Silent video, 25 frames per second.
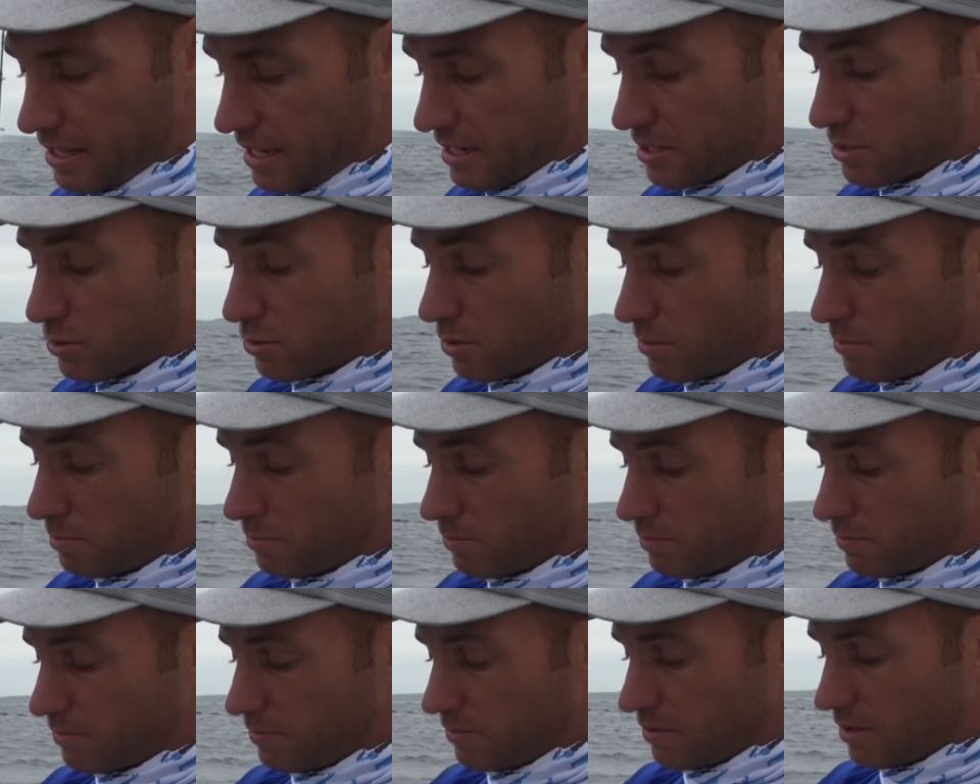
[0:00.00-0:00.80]
they swim
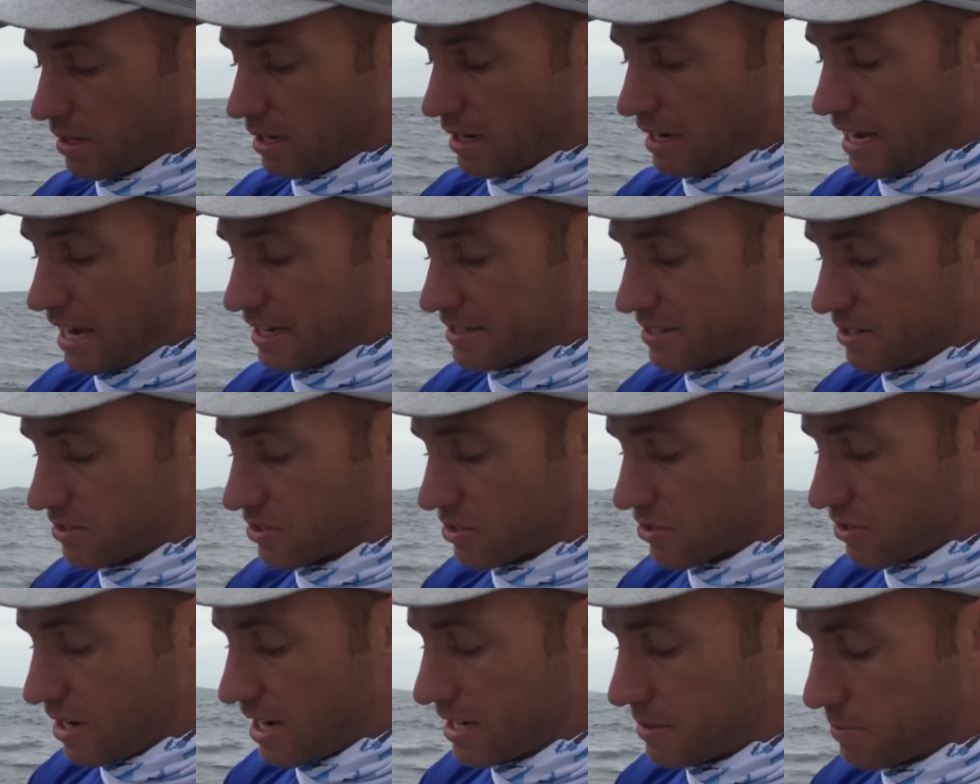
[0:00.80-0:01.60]
nice and
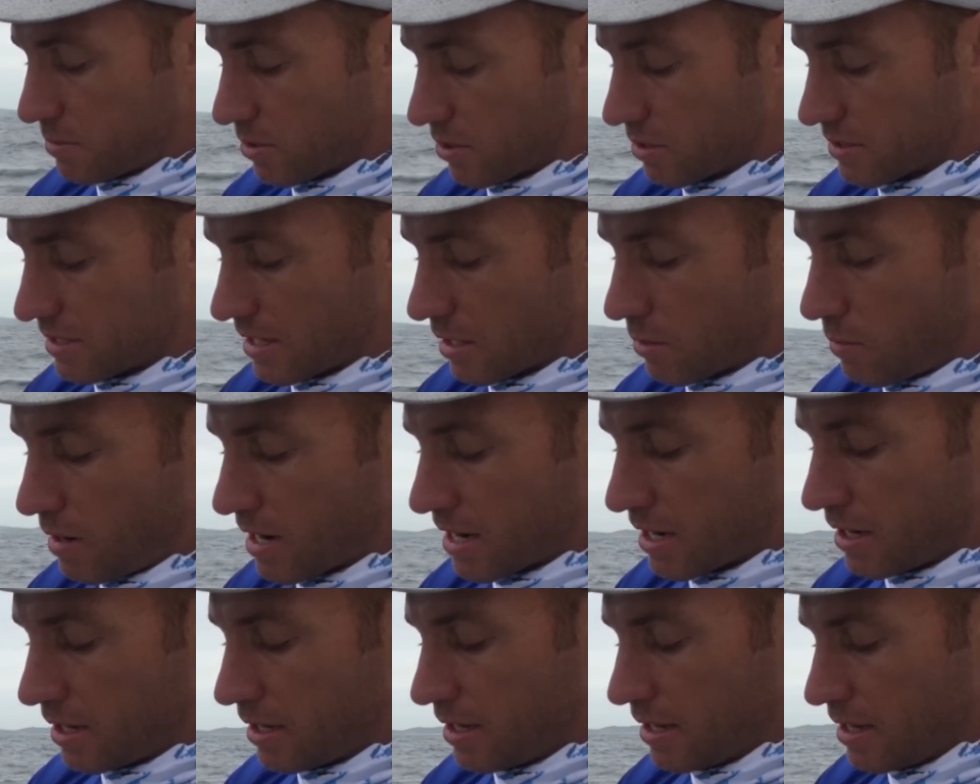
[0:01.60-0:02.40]
straight because they're
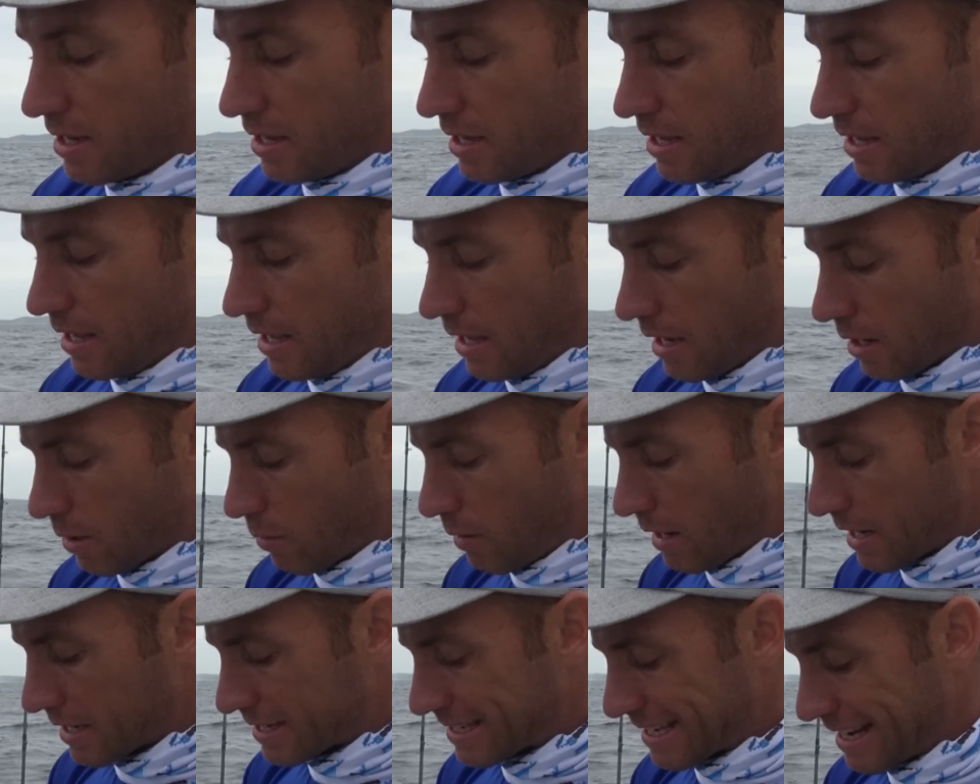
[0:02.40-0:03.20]
quite a
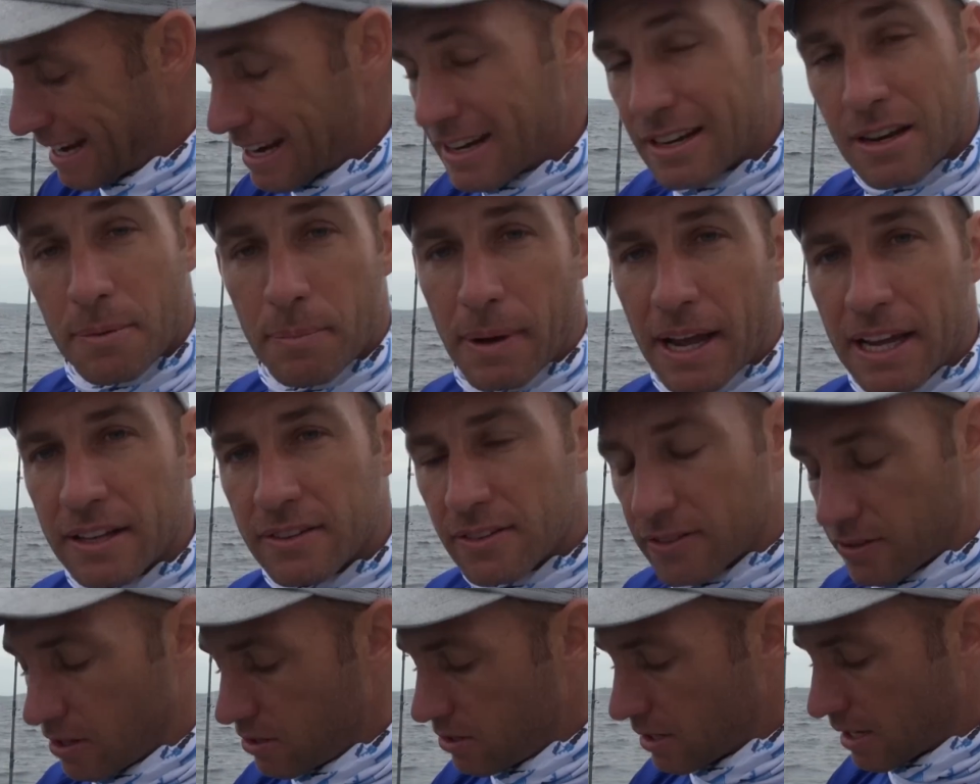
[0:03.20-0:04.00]
quite a slender bait,
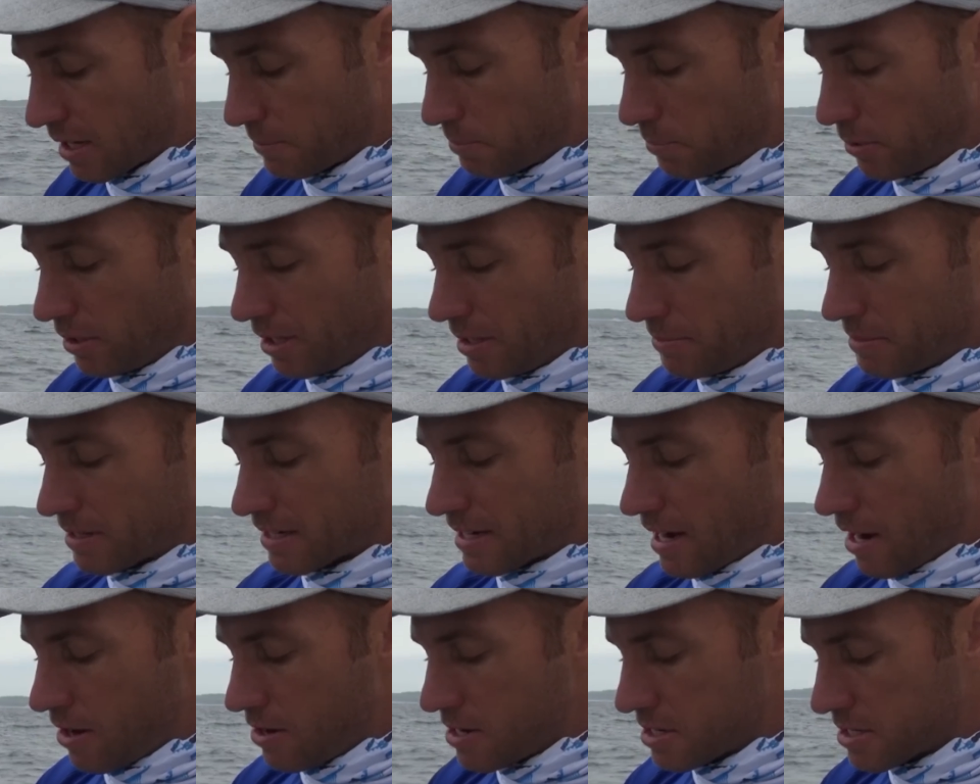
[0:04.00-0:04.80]
so you can pull them in
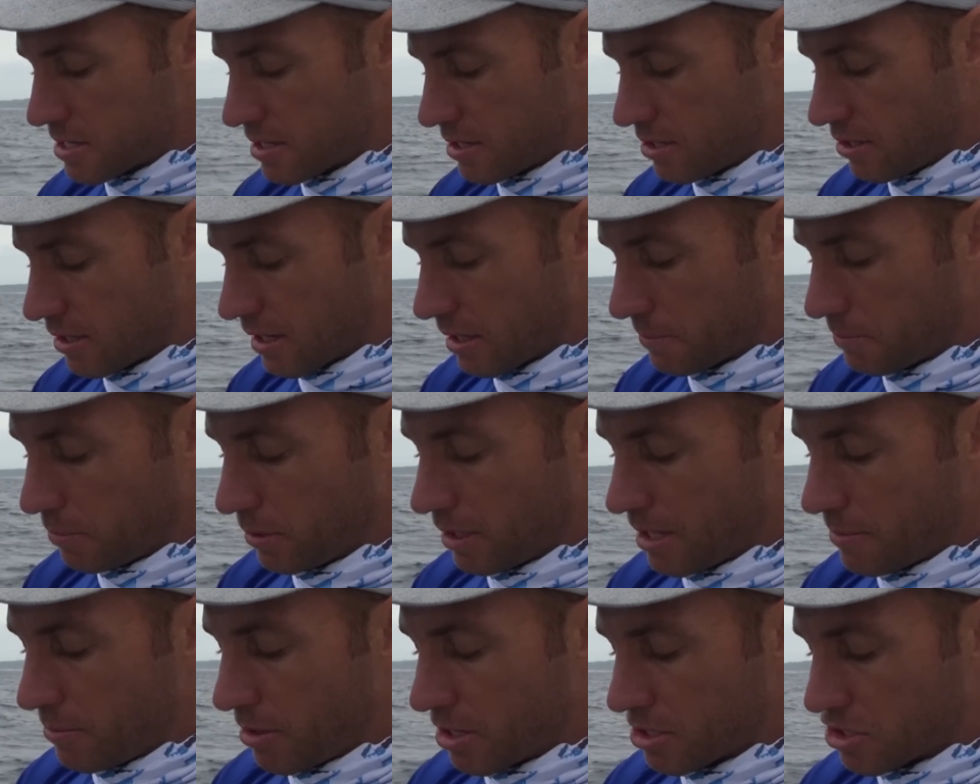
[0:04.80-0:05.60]
current, you can
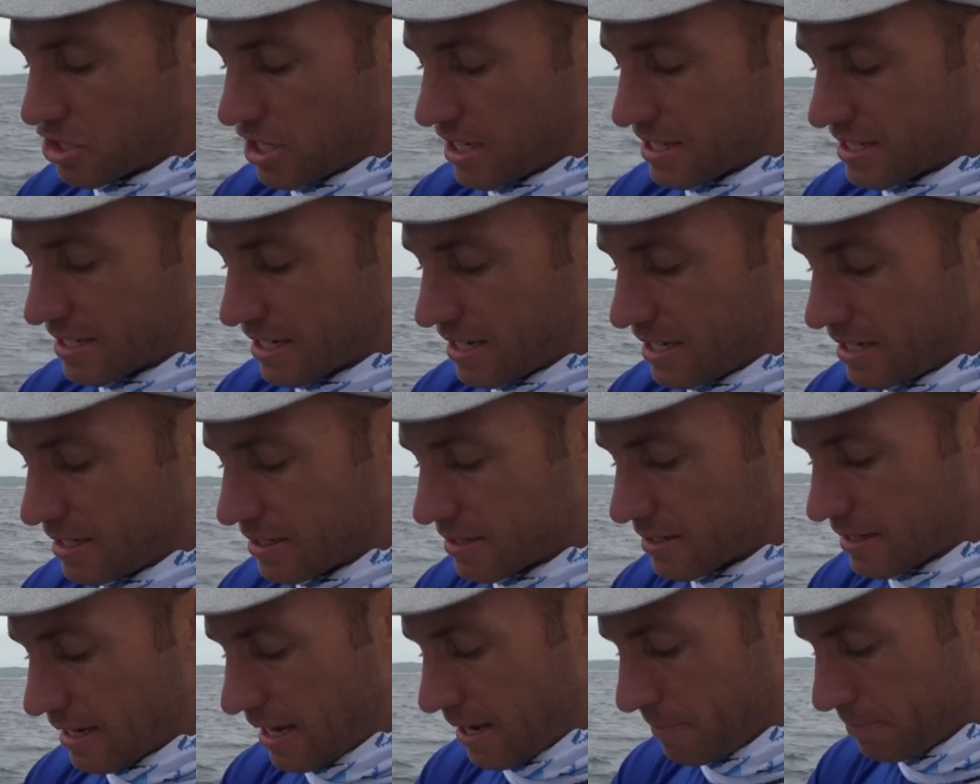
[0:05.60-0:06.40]
pull them on jet
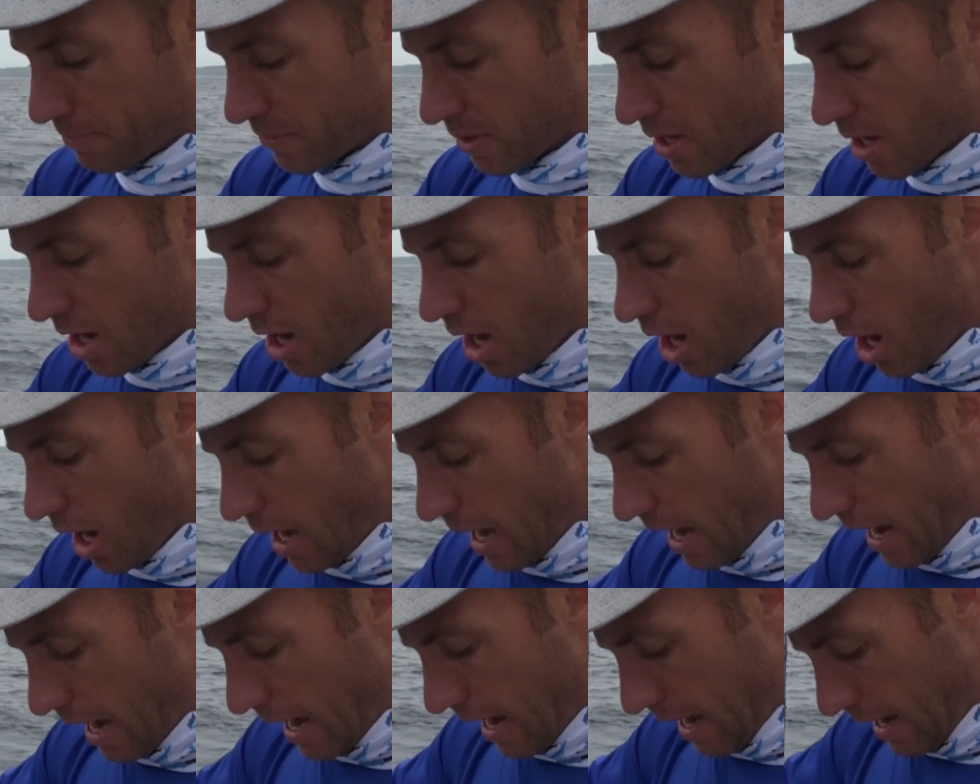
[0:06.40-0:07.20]
skis. Um,
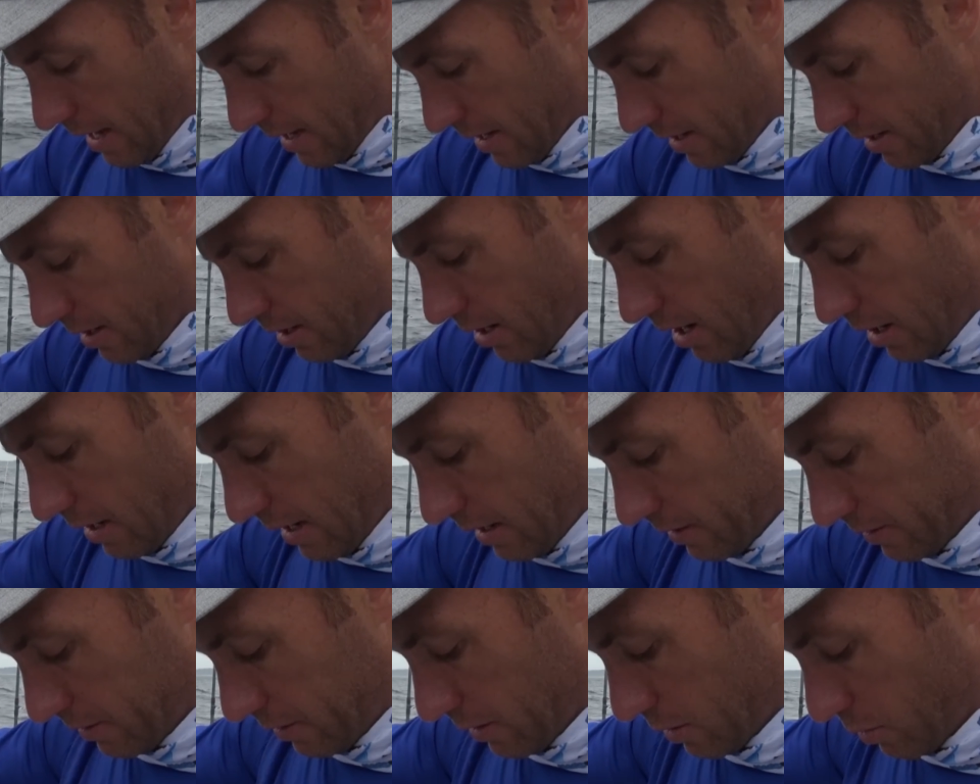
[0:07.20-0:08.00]
you know,
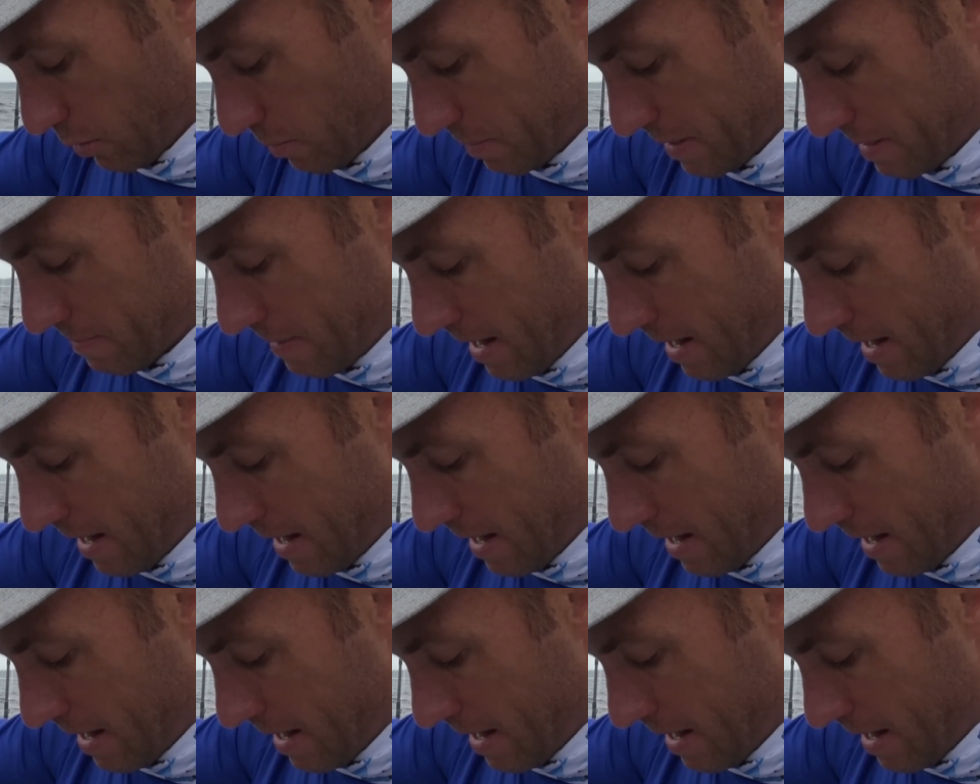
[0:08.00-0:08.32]
it, it would be